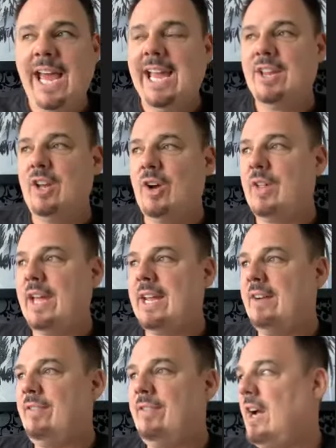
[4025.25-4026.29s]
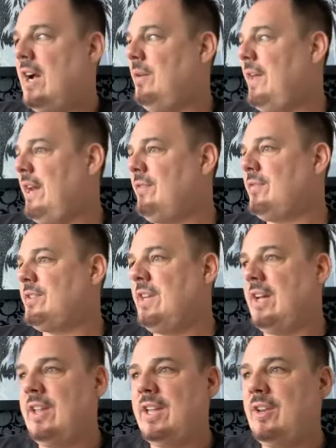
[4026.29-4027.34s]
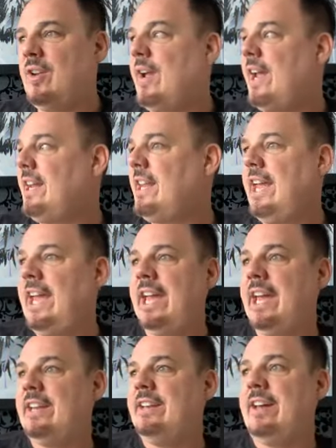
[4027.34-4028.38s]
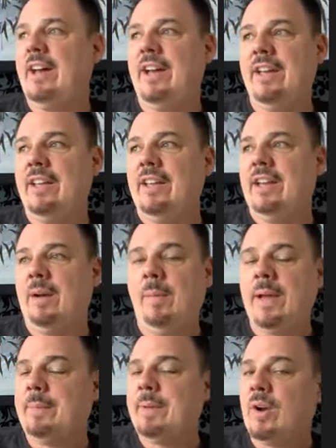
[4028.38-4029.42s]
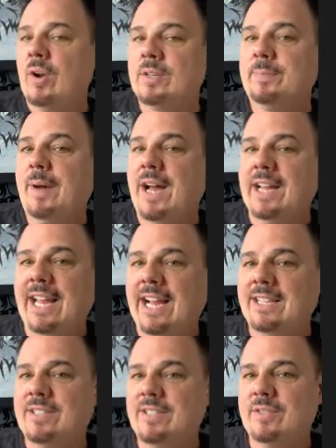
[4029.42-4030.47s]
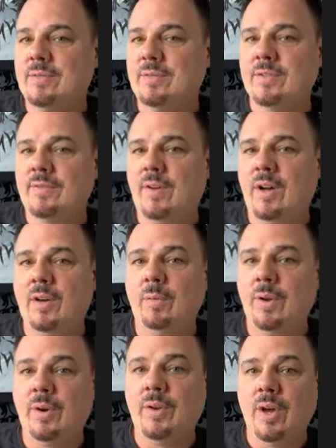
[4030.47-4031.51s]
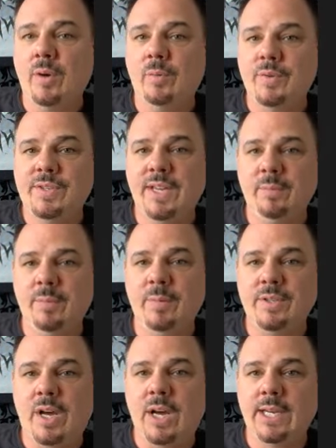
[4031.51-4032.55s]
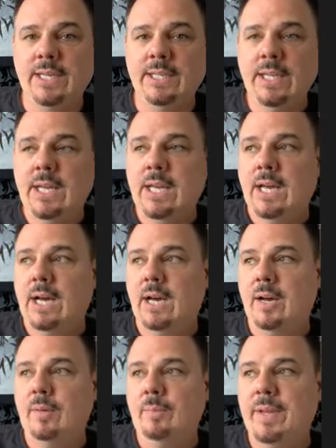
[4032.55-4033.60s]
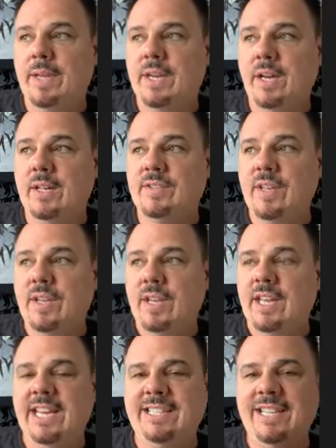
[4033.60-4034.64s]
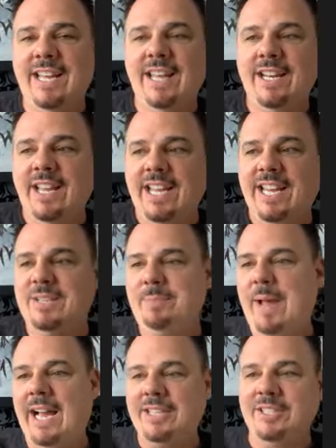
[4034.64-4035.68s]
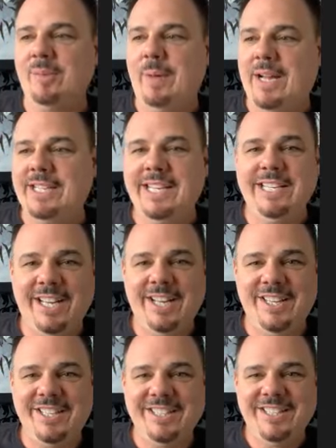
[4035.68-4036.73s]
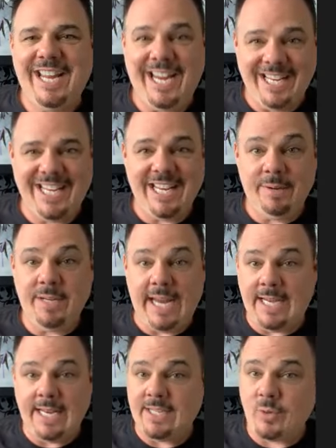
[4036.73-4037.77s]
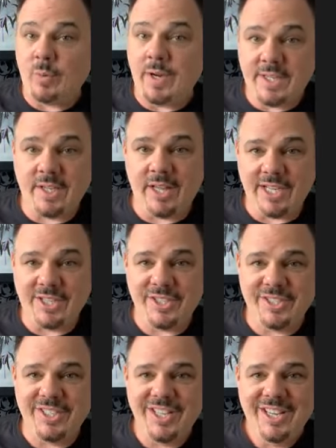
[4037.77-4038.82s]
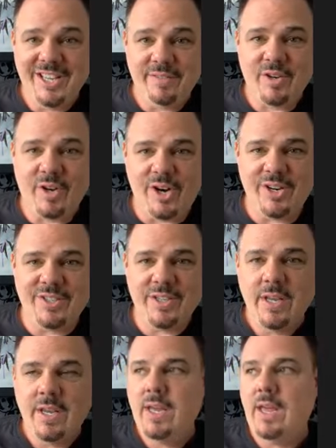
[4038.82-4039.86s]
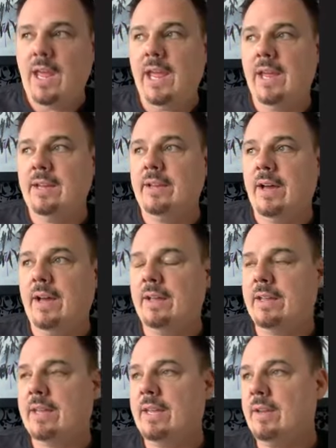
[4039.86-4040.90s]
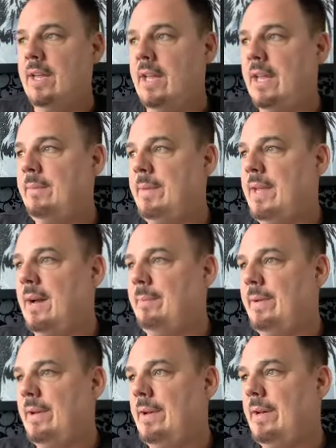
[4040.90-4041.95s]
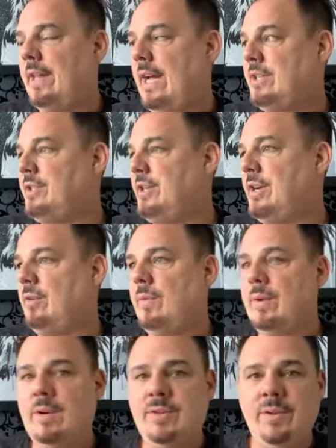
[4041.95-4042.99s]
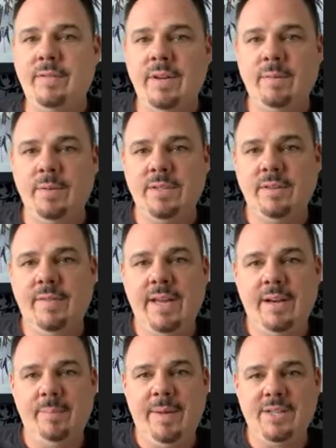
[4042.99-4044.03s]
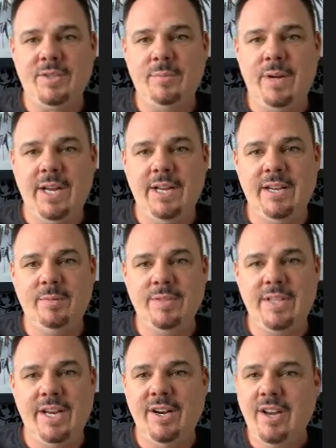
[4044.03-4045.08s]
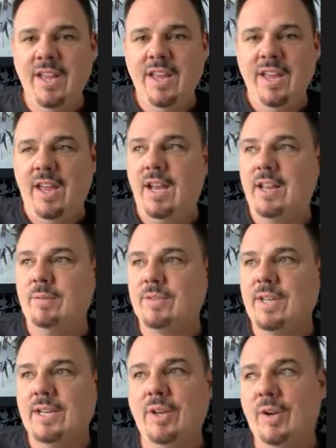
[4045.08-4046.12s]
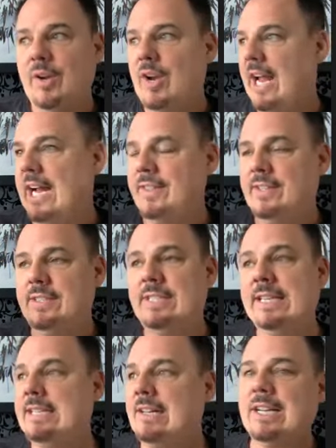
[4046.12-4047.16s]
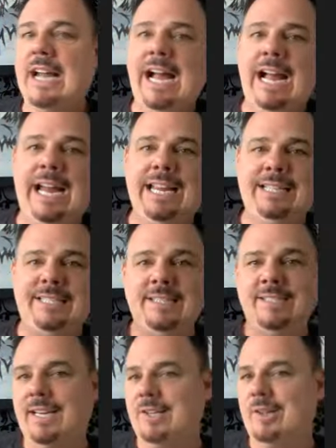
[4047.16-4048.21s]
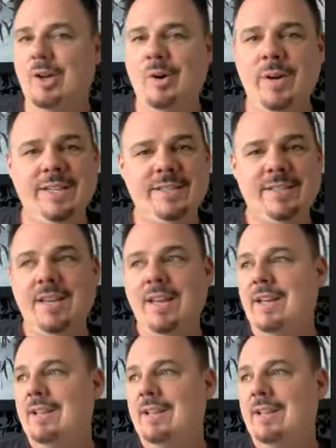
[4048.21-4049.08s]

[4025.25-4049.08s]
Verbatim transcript: You know, like I've hung out with Andy Frisselli, you know, Andy, and uh, I might be going on his podcast this, this fall. We don't know. We'll see. We've been talking um, because he said he's passionate about detailing, Andy, and Andy has quite the collection of cars. And uh, he hit me up uh, last year when we were driven. It was an event, a mastermind, and he was there. And he was like, dude, I got this detail guy. He's in Saint Louis.